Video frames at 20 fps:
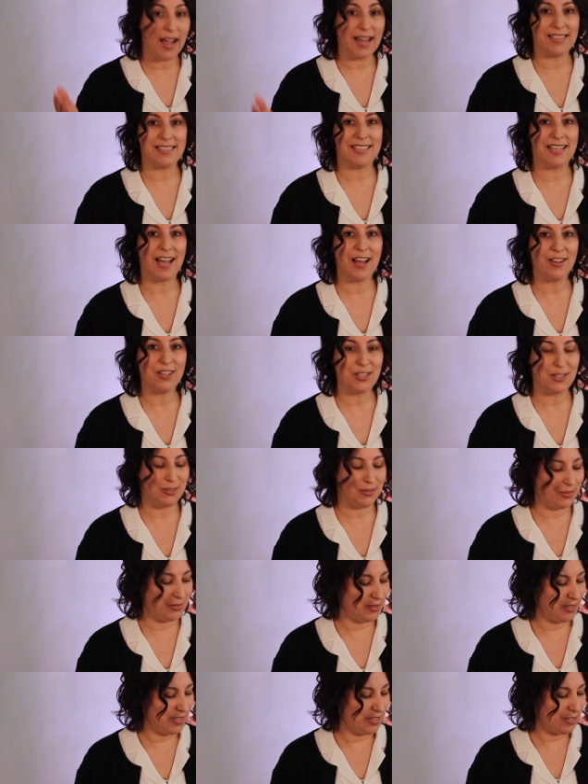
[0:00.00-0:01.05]
I tell
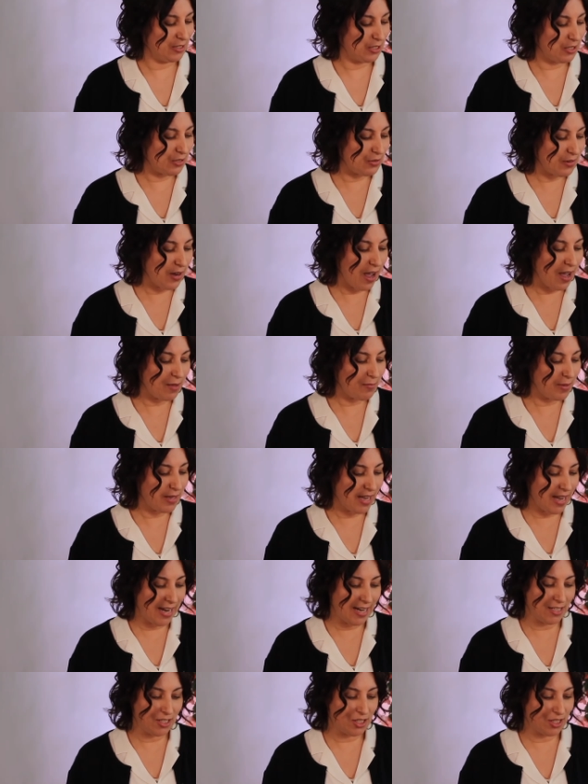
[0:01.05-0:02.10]
you, do not be
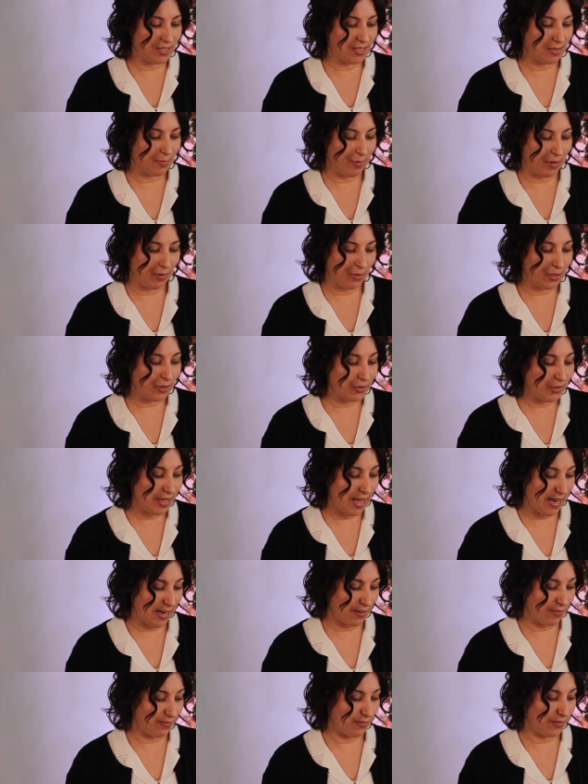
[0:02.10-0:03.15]
anxious about your
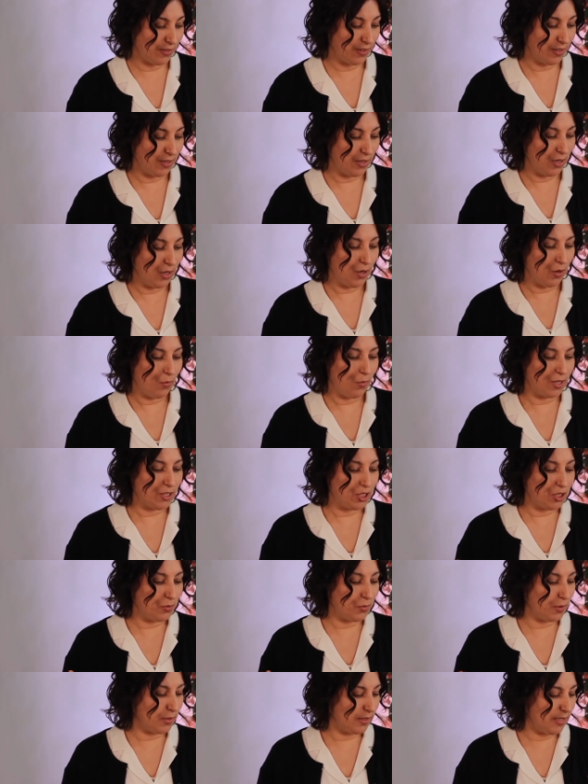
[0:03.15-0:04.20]
life, what
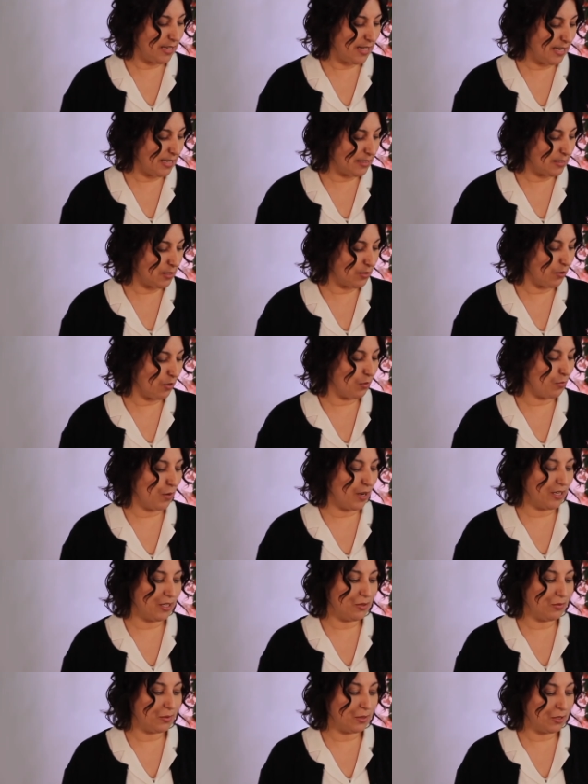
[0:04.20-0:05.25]
you will eat or
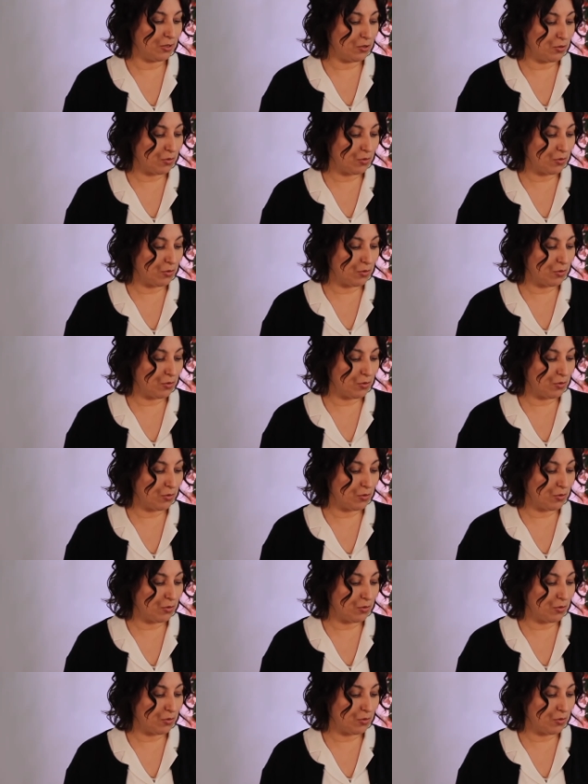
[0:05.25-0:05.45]
what you will